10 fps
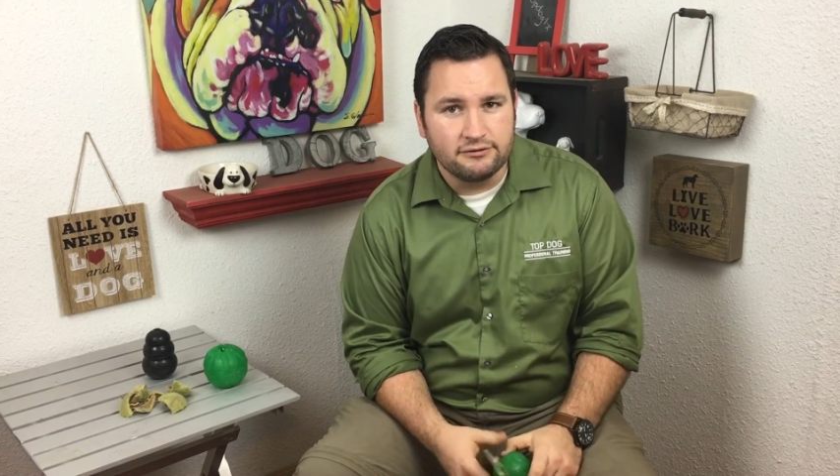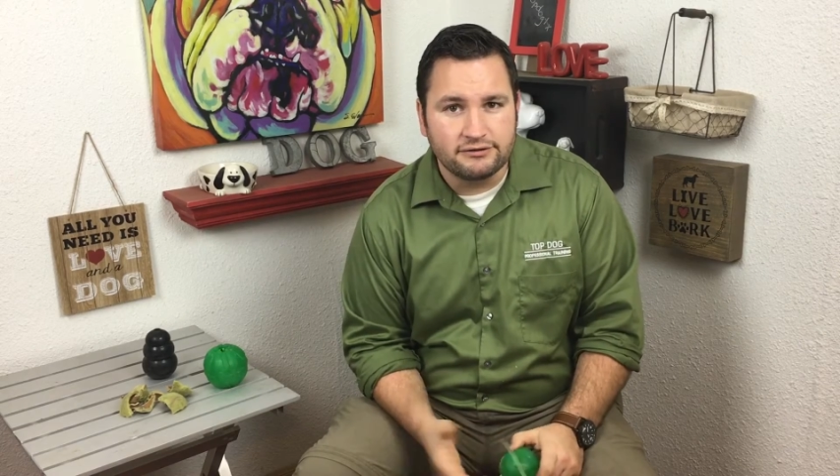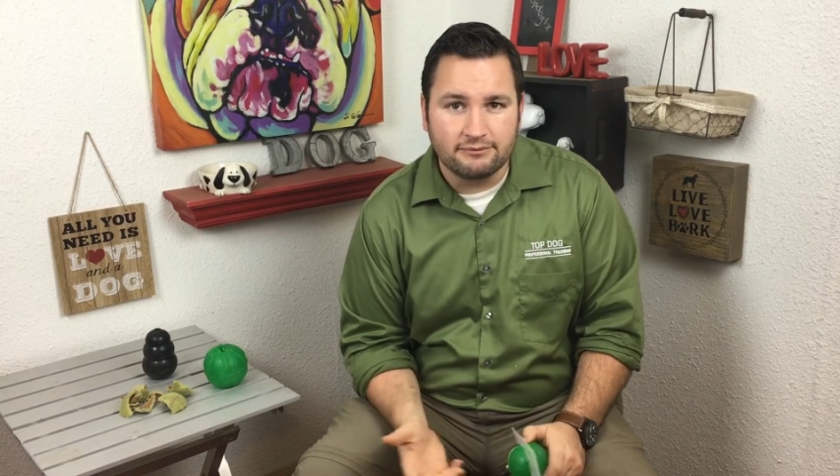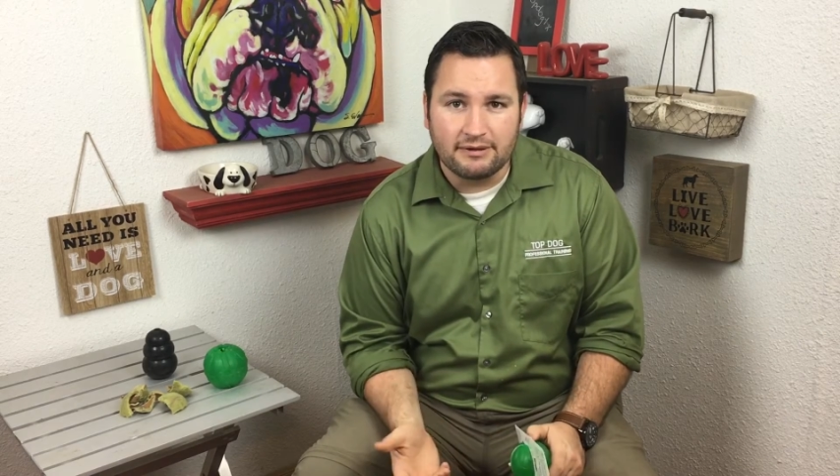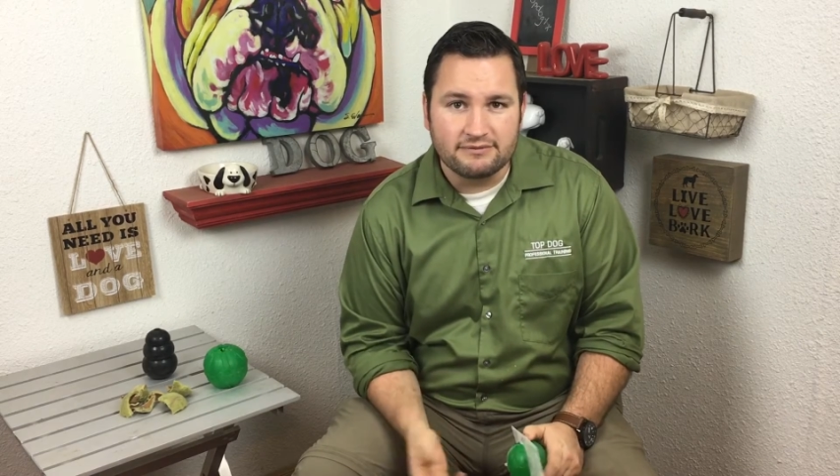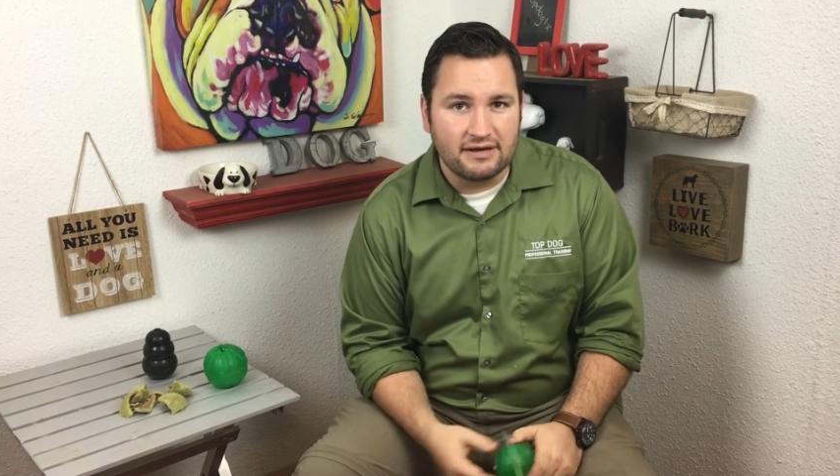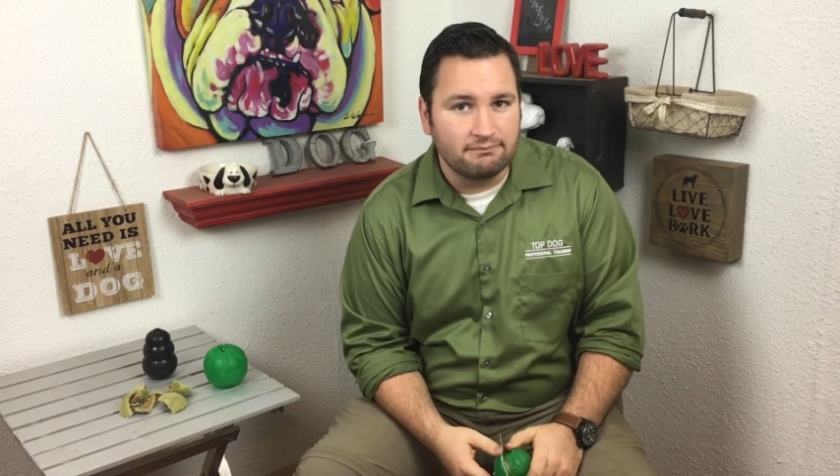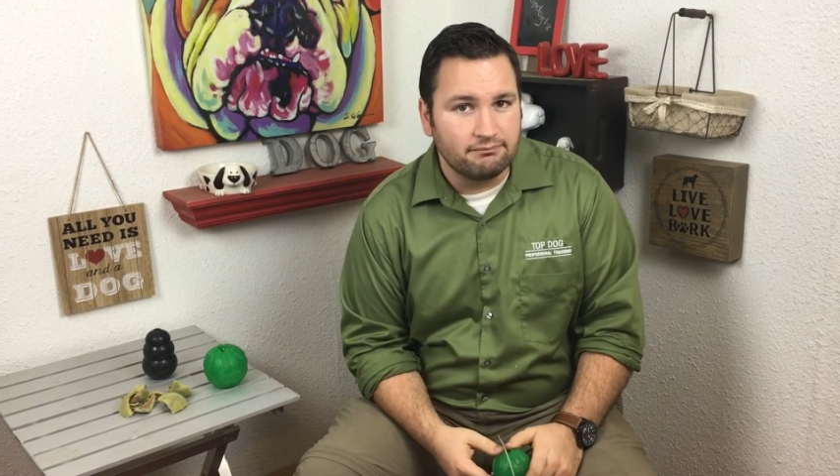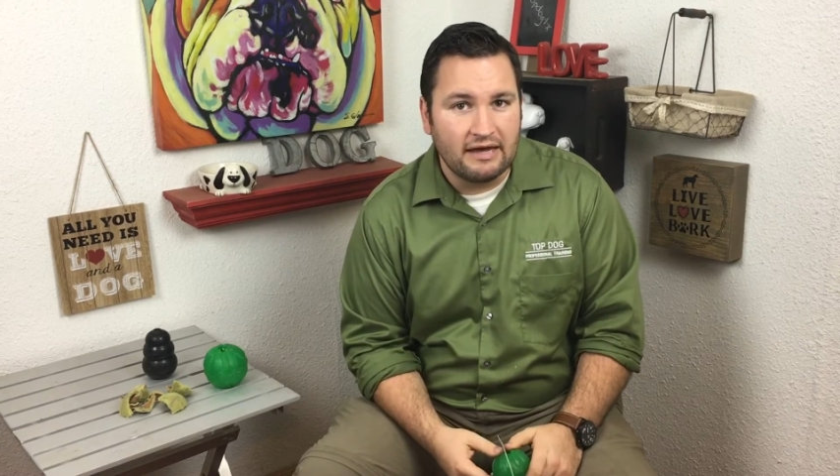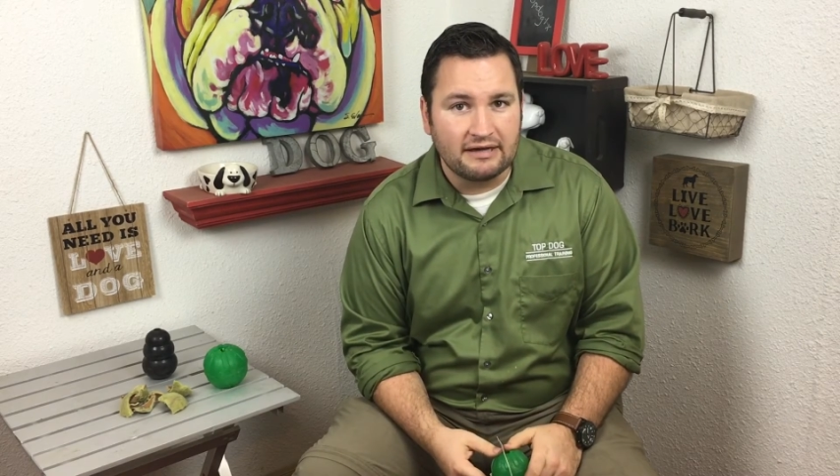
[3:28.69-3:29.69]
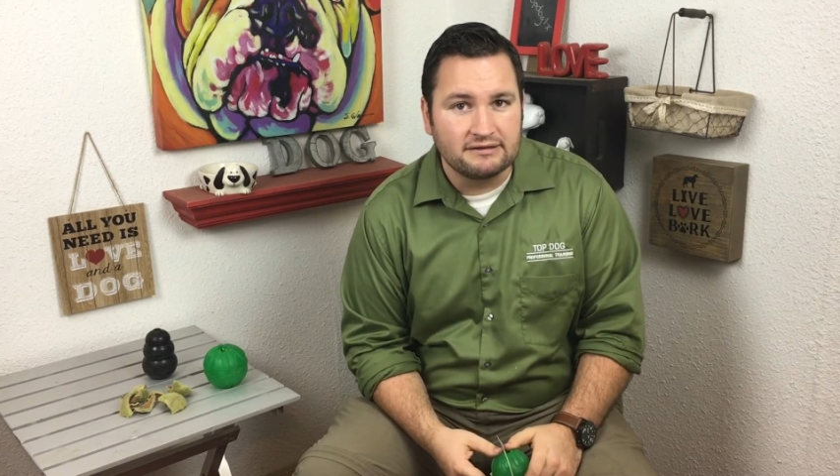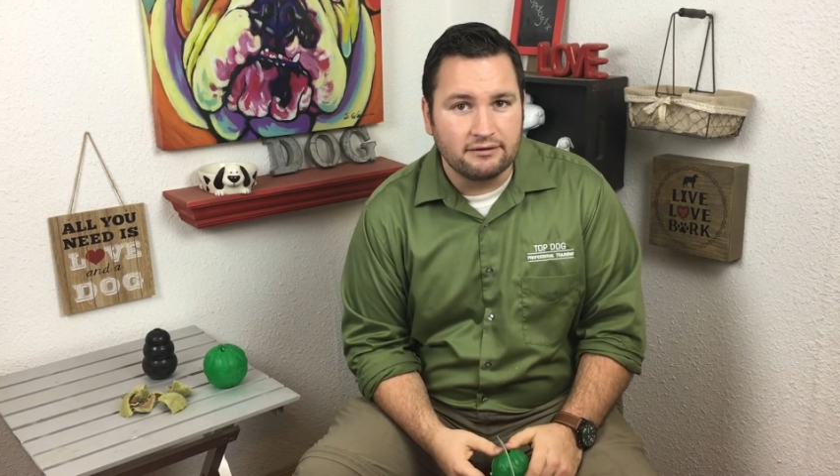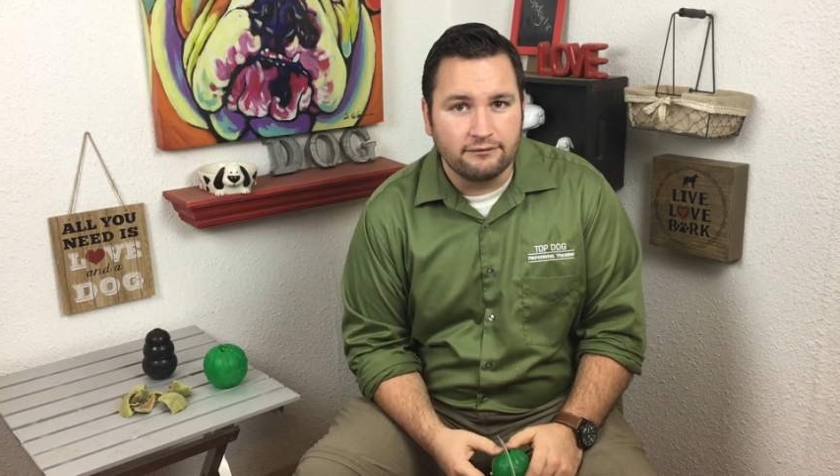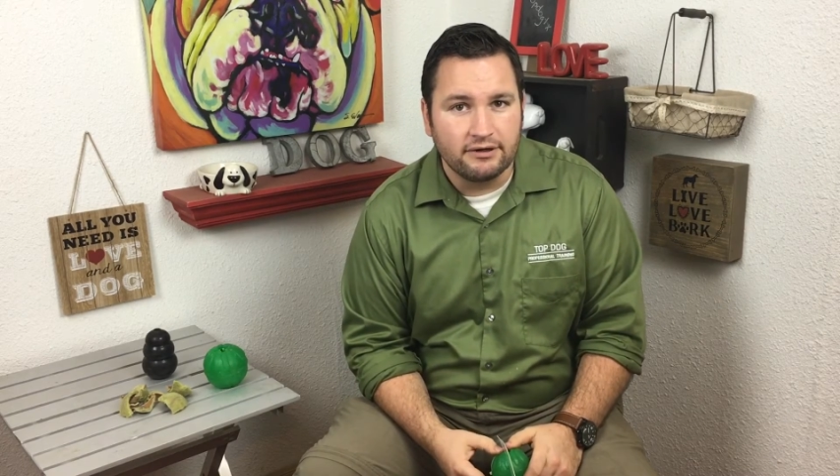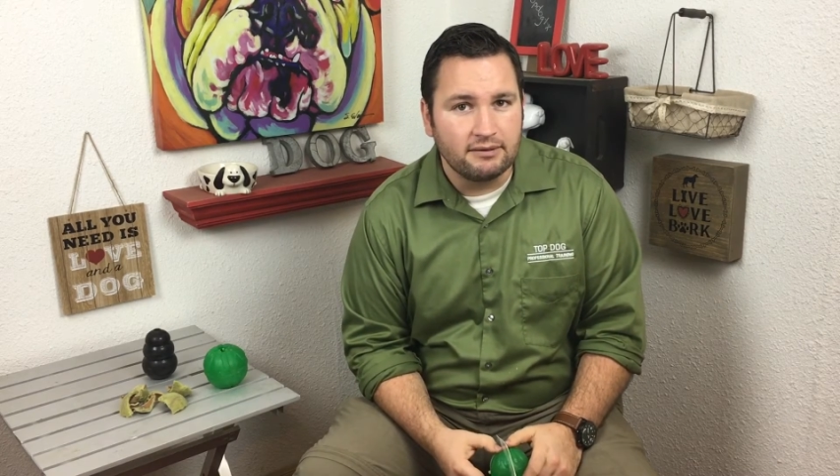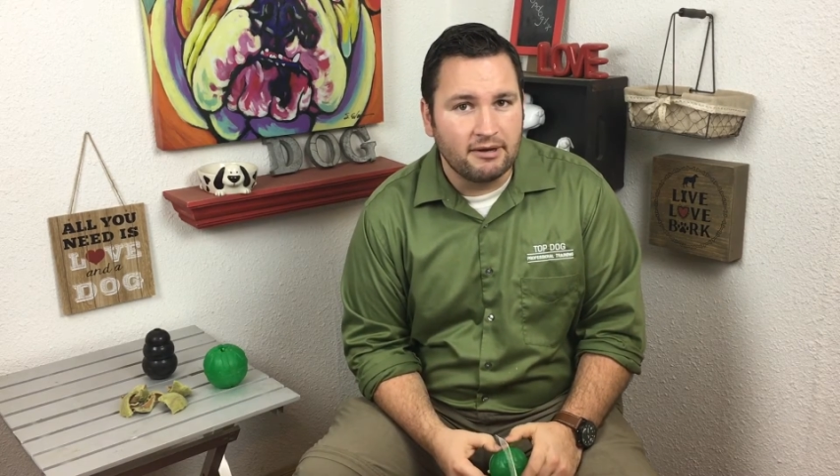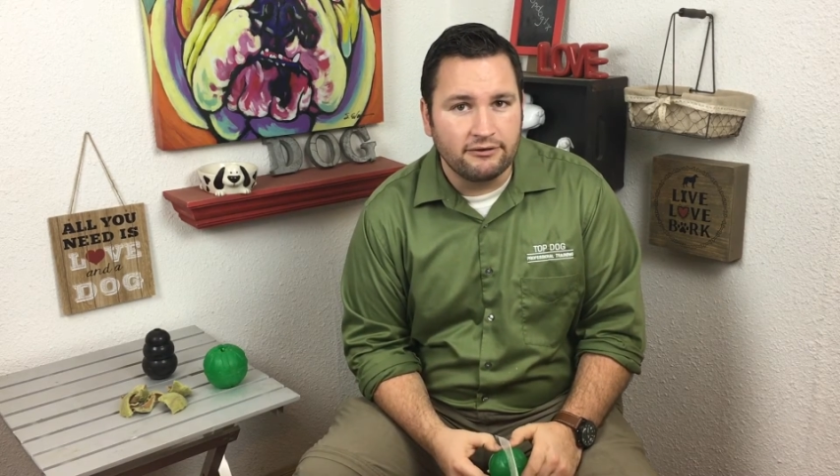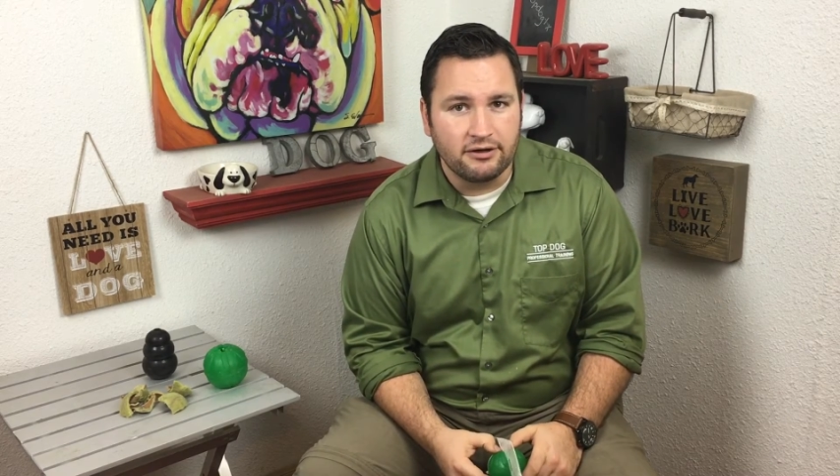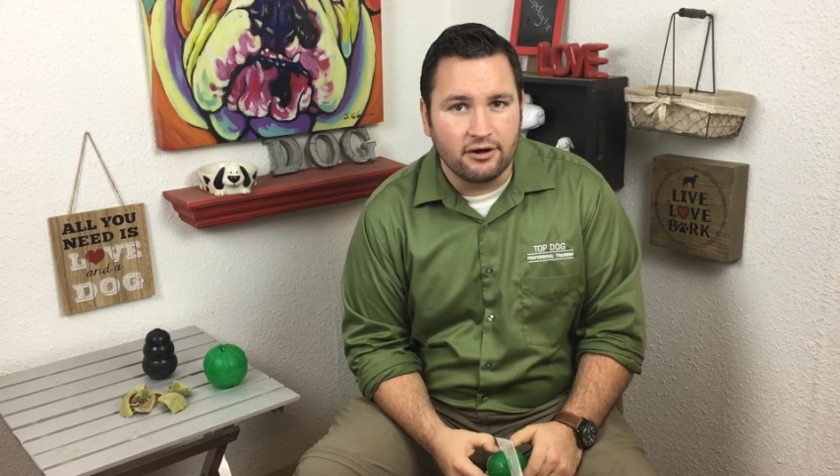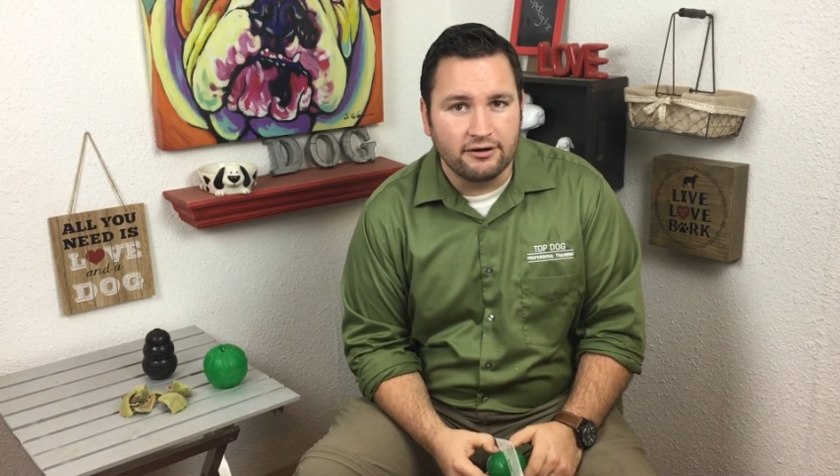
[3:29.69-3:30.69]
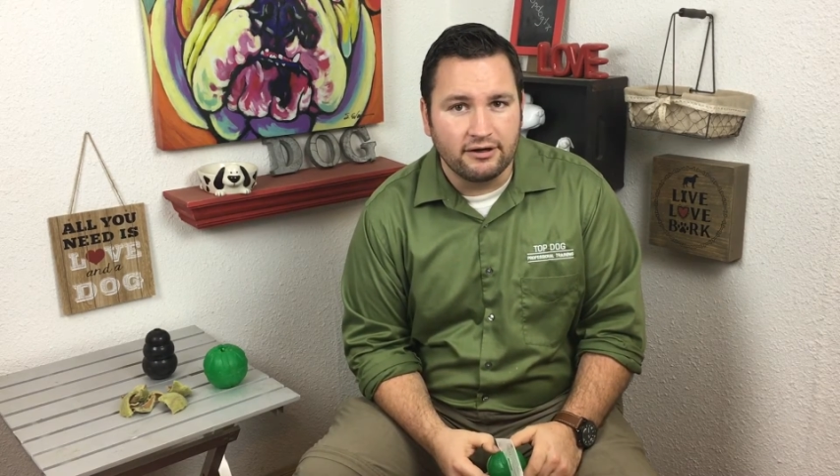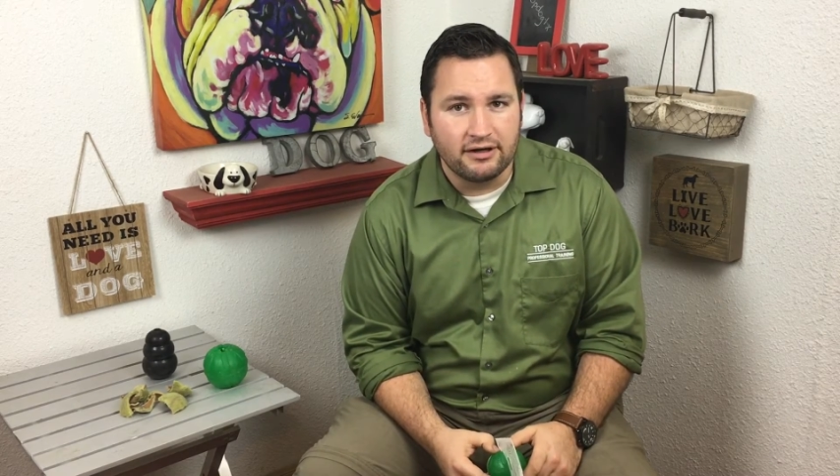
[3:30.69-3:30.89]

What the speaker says: Sometimes I accidentally forget them out in the yard and I